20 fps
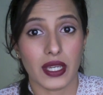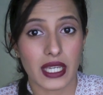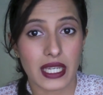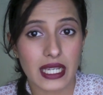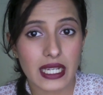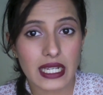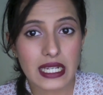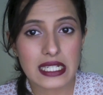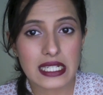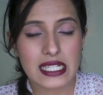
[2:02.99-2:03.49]

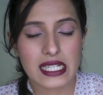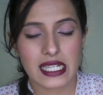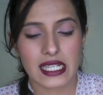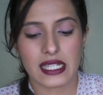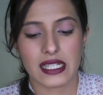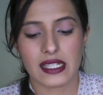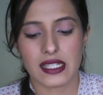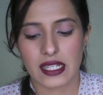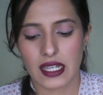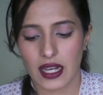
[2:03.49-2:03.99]
Geek
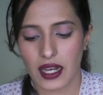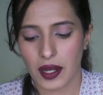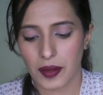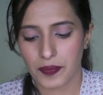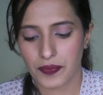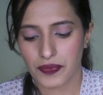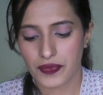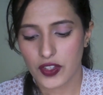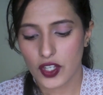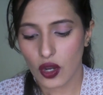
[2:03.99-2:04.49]
did
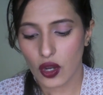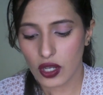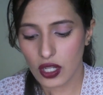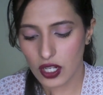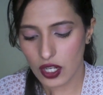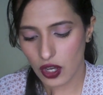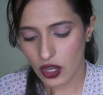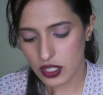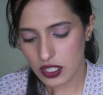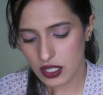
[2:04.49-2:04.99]
talk a
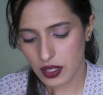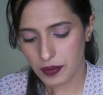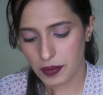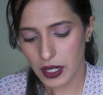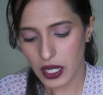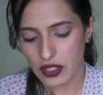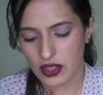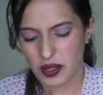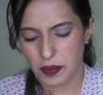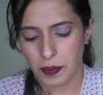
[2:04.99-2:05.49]
lot
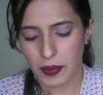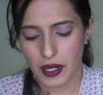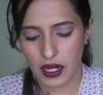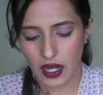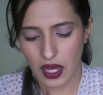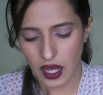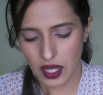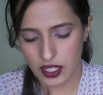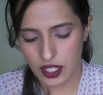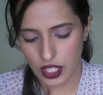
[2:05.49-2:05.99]
about the
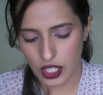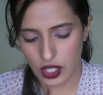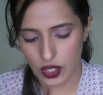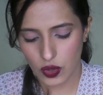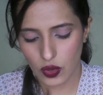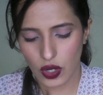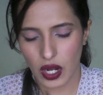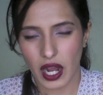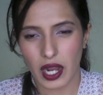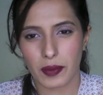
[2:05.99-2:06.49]

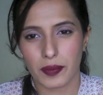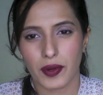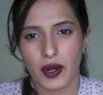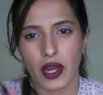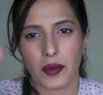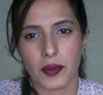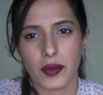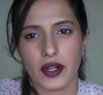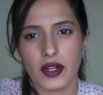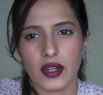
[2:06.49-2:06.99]
Palladio eye
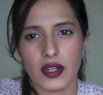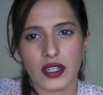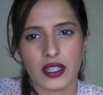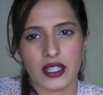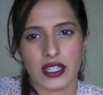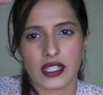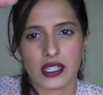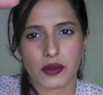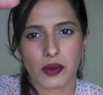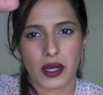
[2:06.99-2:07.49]
primer,
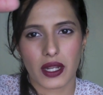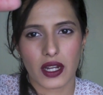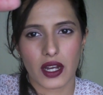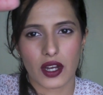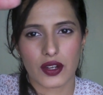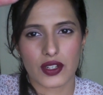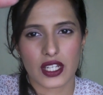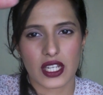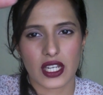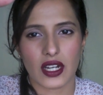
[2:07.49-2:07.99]
this one
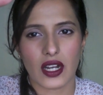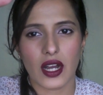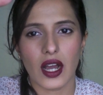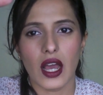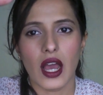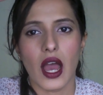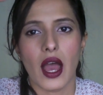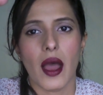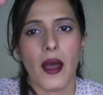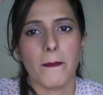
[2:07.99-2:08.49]
out here,
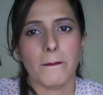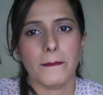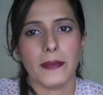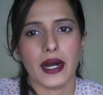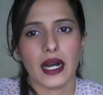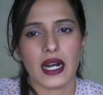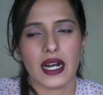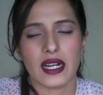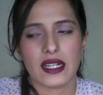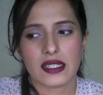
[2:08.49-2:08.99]

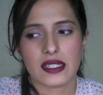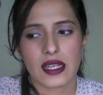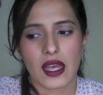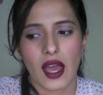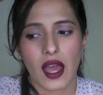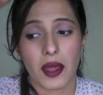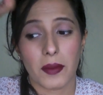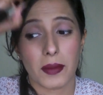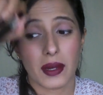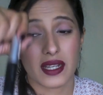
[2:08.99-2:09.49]
but
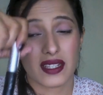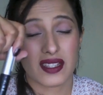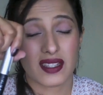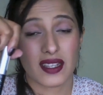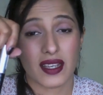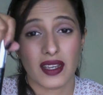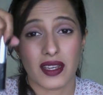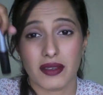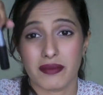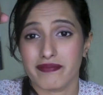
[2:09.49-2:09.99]
I must
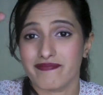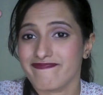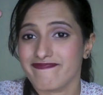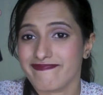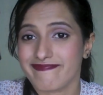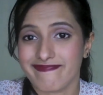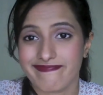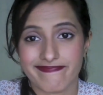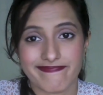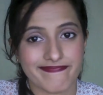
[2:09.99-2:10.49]
say,
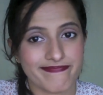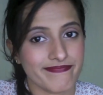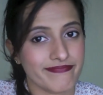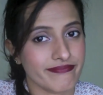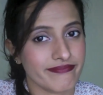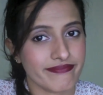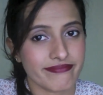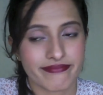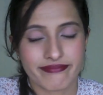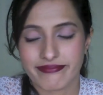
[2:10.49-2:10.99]

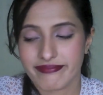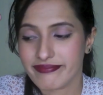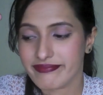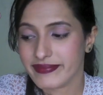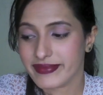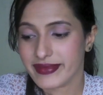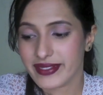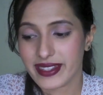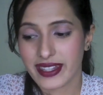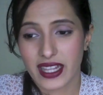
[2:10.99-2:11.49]

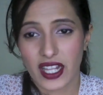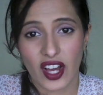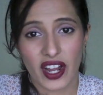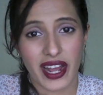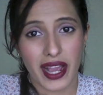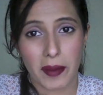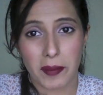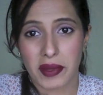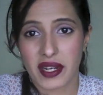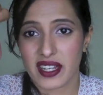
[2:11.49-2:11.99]
not
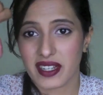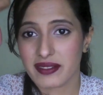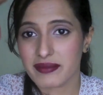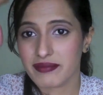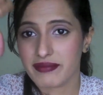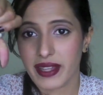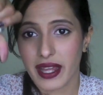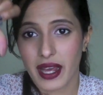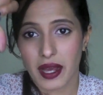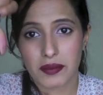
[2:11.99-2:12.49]
happening.
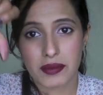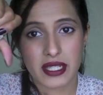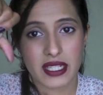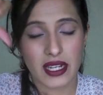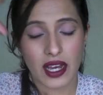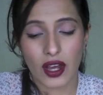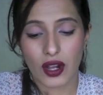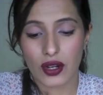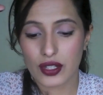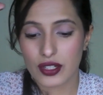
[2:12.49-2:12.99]
Comes
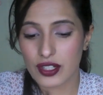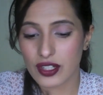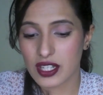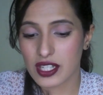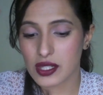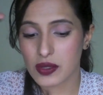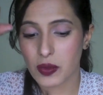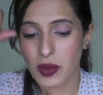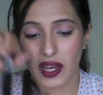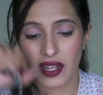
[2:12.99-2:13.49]
down to
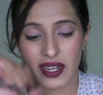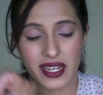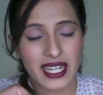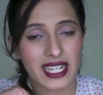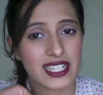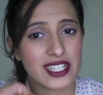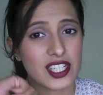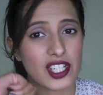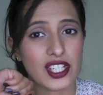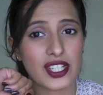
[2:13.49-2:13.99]
this one.
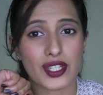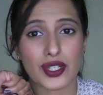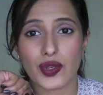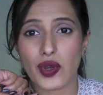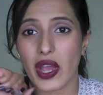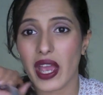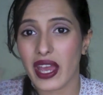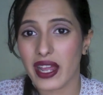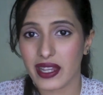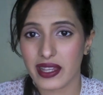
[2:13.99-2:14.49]
It didn't do
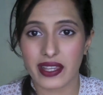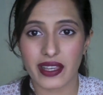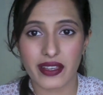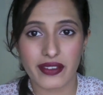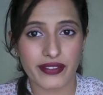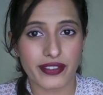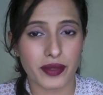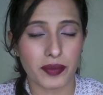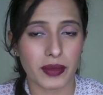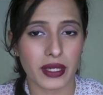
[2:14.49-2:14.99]
anything
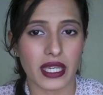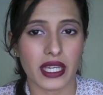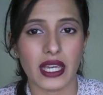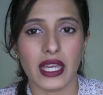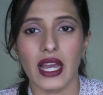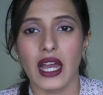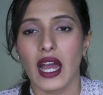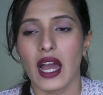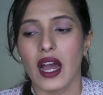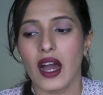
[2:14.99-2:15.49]
for me.
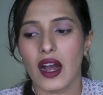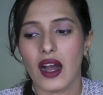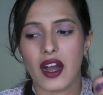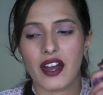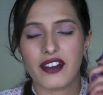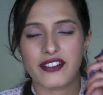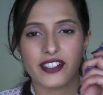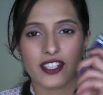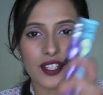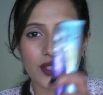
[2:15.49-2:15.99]

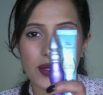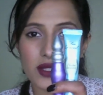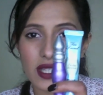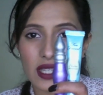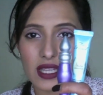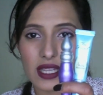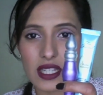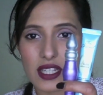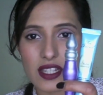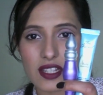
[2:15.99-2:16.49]
After using
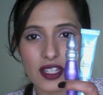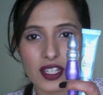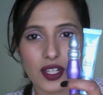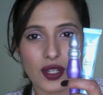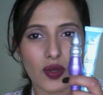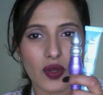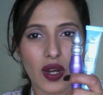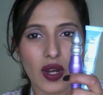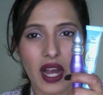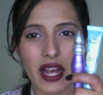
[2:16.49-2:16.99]
these
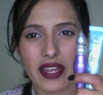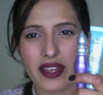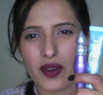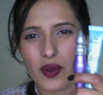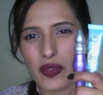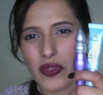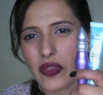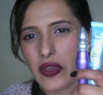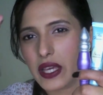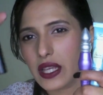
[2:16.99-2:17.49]
two, I
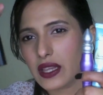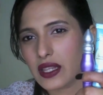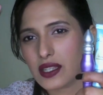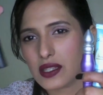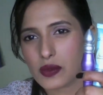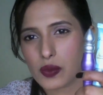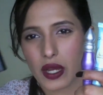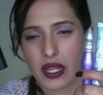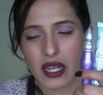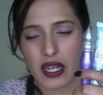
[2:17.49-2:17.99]
don't think this
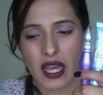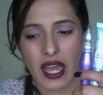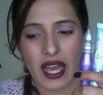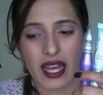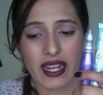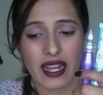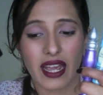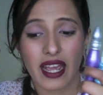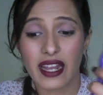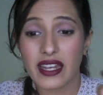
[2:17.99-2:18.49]
one had
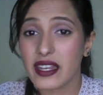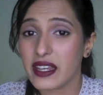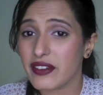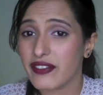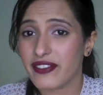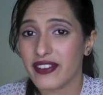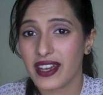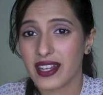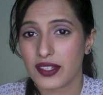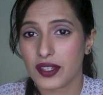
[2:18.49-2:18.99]
any
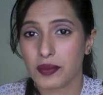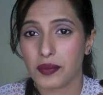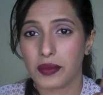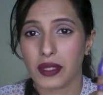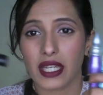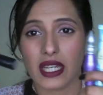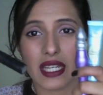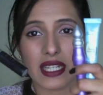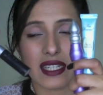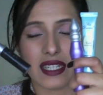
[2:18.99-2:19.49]
effect on
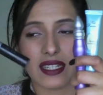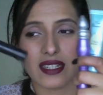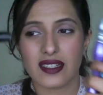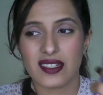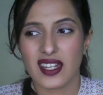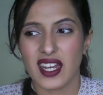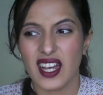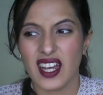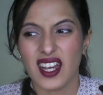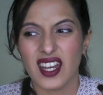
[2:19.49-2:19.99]
me. It
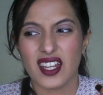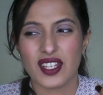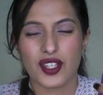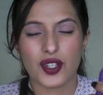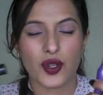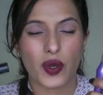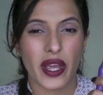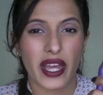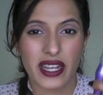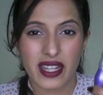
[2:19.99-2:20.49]
didn't
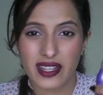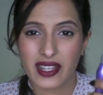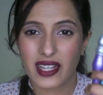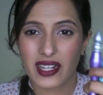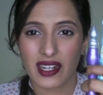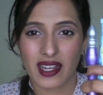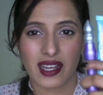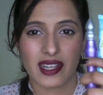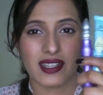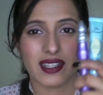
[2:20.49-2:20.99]
do anything
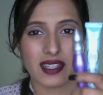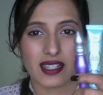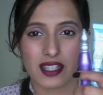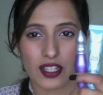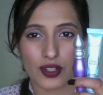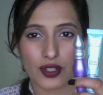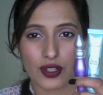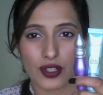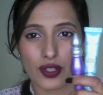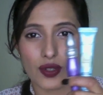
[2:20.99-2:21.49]
like these
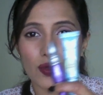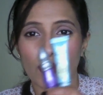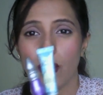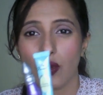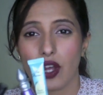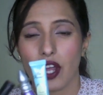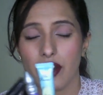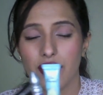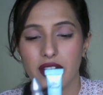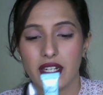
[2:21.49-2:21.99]
two do.
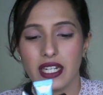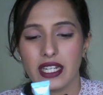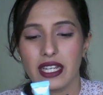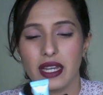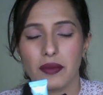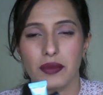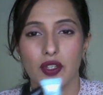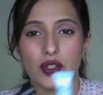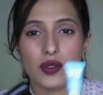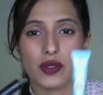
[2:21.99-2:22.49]
Currently
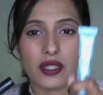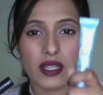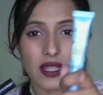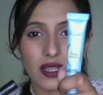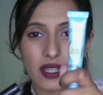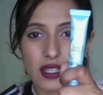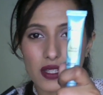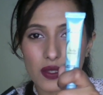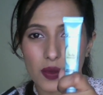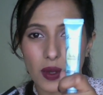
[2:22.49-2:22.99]
I'm using
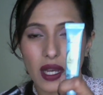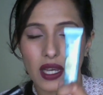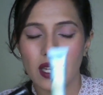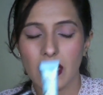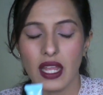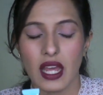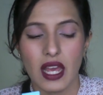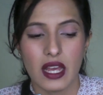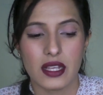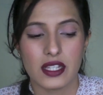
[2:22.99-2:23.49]
this one.
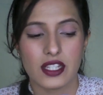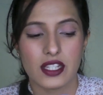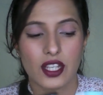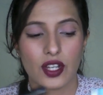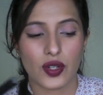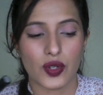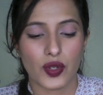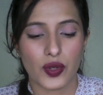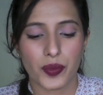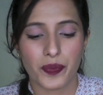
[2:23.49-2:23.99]

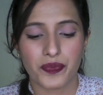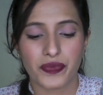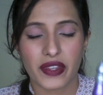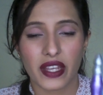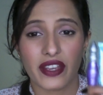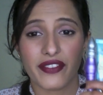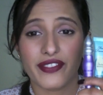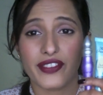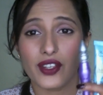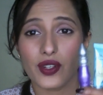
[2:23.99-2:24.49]
So
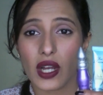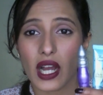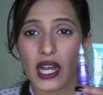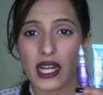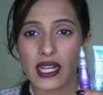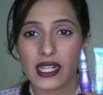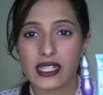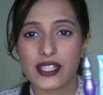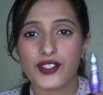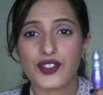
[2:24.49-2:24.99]
if you
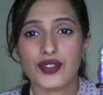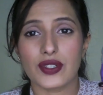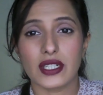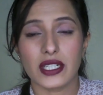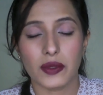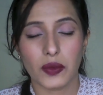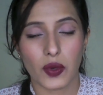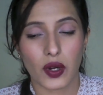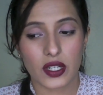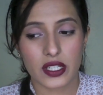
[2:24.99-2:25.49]
guys really
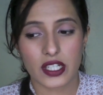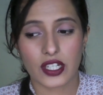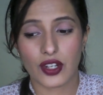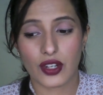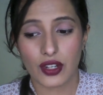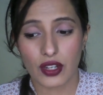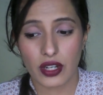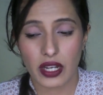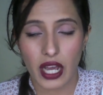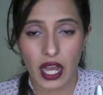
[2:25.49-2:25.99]
want a
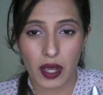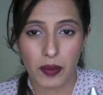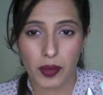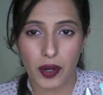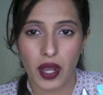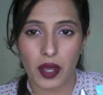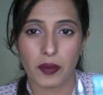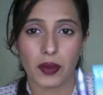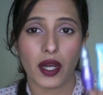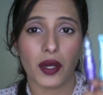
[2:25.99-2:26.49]
good eye
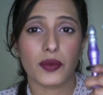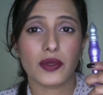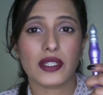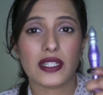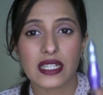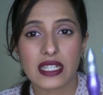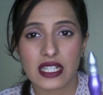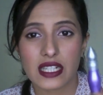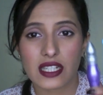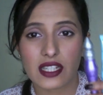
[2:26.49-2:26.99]
primer, I would
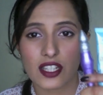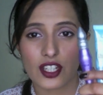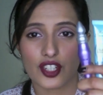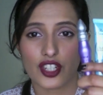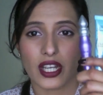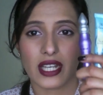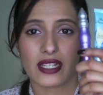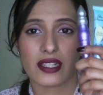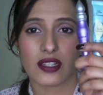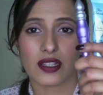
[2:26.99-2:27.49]
still
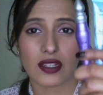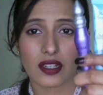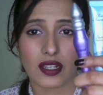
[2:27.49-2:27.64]
suggest